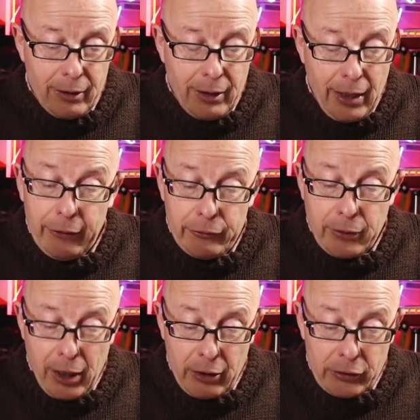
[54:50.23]
Arundel
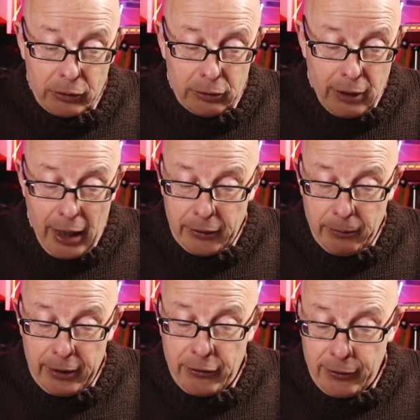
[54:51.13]
Castle
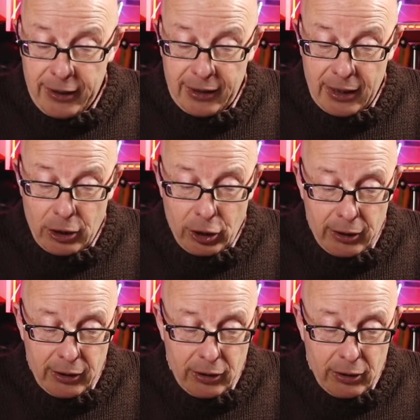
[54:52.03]
underwent 3
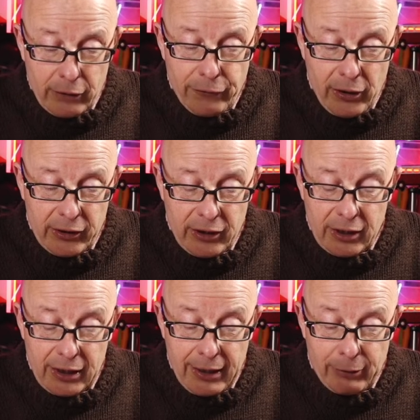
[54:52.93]
sieges, the first in
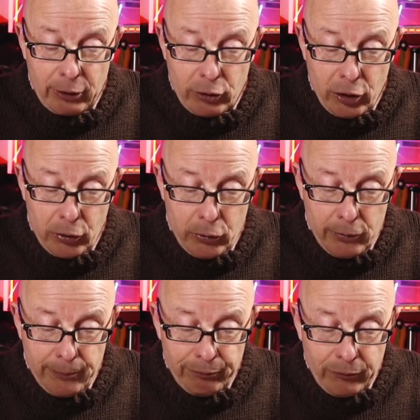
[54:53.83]
1102,
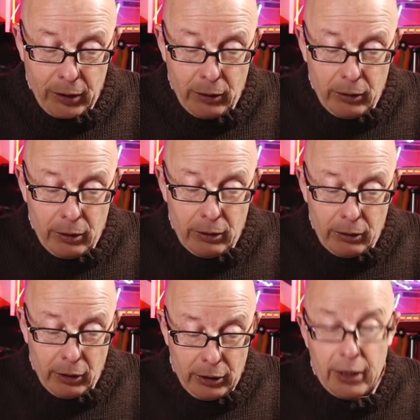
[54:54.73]

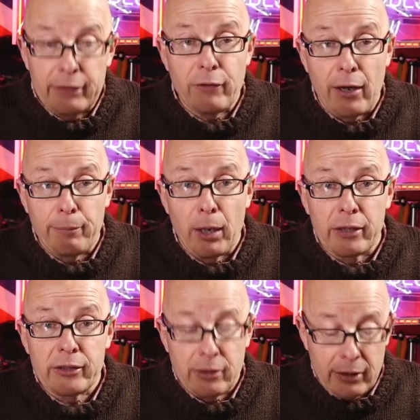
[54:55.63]
at nearly 5
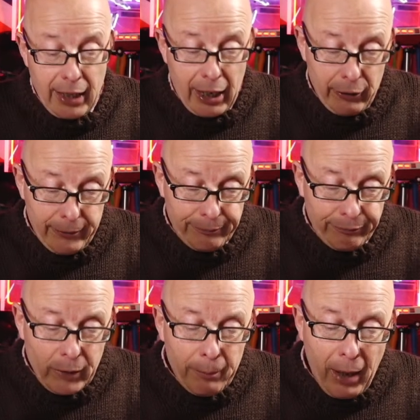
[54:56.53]
past the hour,
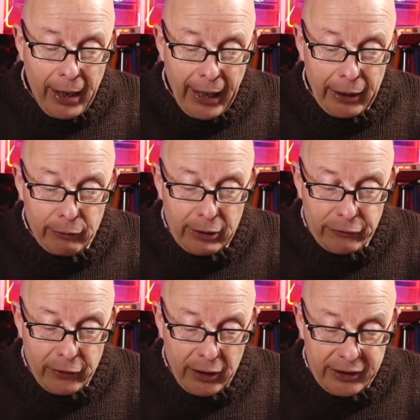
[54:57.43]
by Henry
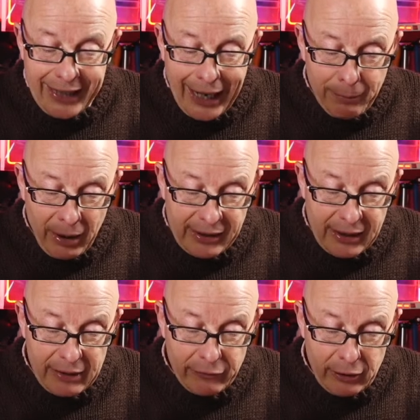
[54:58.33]
I, again by
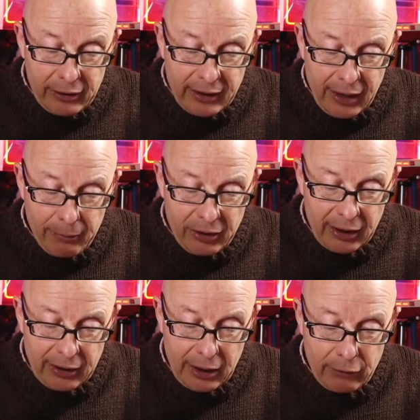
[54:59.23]
Stephen in December
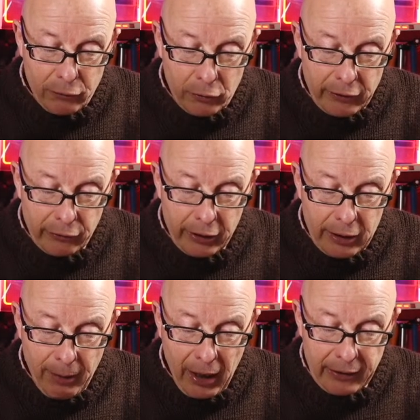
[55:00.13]
1643
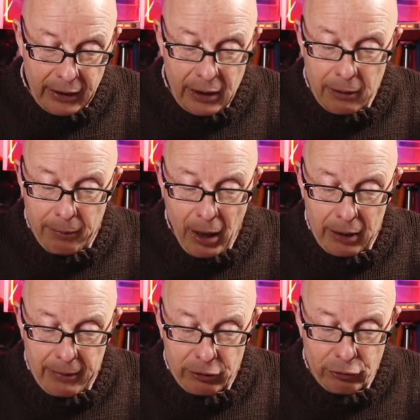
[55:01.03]
by the
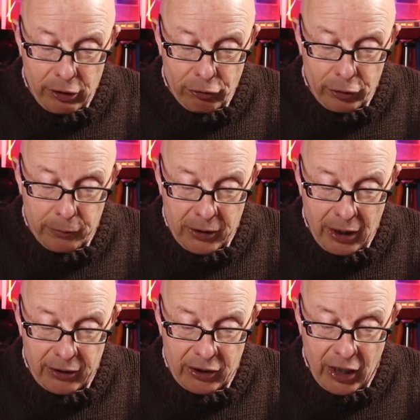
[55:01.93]
parliamentary troops
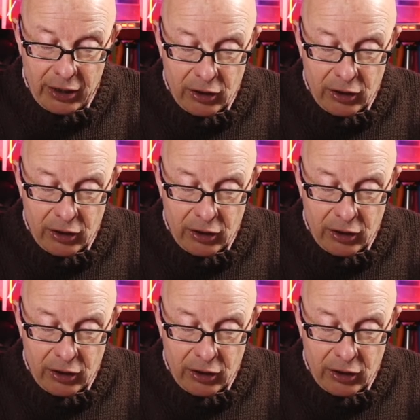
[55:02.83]
under St.